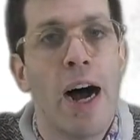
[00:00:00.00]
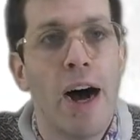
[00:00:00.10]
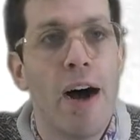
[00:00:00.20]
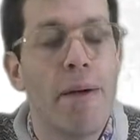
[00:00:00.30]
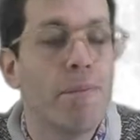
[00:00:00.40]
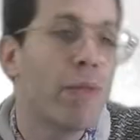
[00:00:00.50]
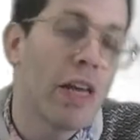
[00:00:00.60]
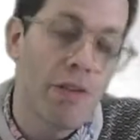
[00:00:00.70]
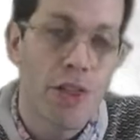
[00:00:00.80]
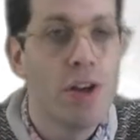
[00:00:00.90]

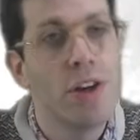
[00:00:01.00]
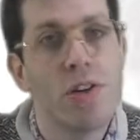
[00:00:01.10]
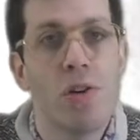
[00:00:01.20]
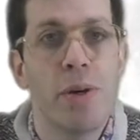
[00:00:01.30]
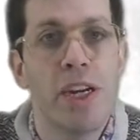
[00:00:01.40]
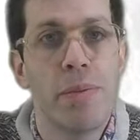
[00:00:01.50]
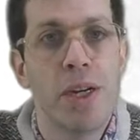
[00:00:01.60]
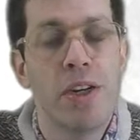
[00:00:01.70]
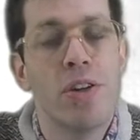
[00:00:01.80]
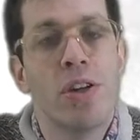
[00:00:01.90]
You have a 32-bit
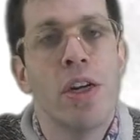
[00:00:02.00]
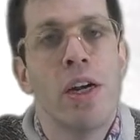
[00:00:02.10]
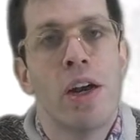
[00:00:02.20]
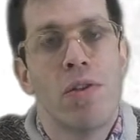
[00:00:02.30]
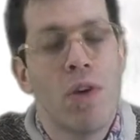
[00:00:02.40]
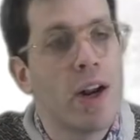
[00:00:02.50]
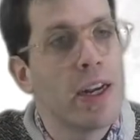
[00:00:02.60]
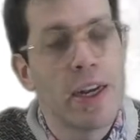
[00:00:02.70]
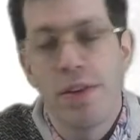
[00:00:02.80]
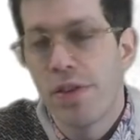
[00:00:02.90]
image
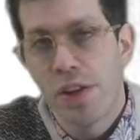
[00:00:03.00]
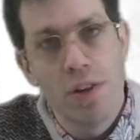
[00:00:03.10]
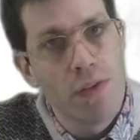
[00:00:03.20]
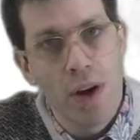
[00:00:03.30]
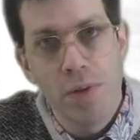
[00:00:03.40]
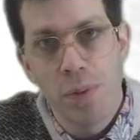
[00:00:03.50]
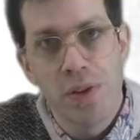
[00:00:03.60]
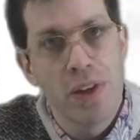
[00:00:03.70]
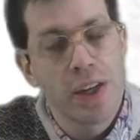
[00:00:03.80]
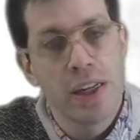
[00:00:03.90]
running at 60 frames per
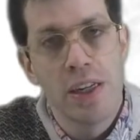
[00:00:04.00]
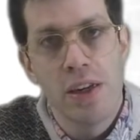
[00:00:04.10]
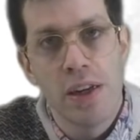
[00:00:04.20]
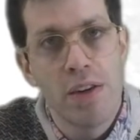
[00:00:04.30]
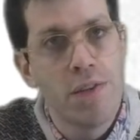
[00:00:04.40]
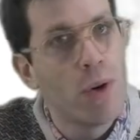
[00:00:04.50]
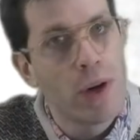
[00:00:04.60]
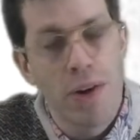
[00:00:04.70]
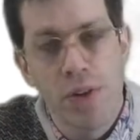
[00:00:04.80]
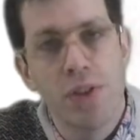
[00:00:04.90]
second in
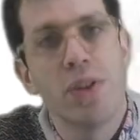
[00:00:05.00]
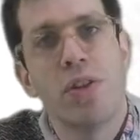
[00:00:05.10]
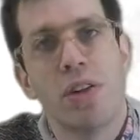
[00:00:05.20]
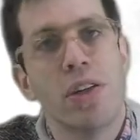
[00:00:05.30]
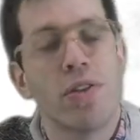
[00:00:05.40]
4K resolution.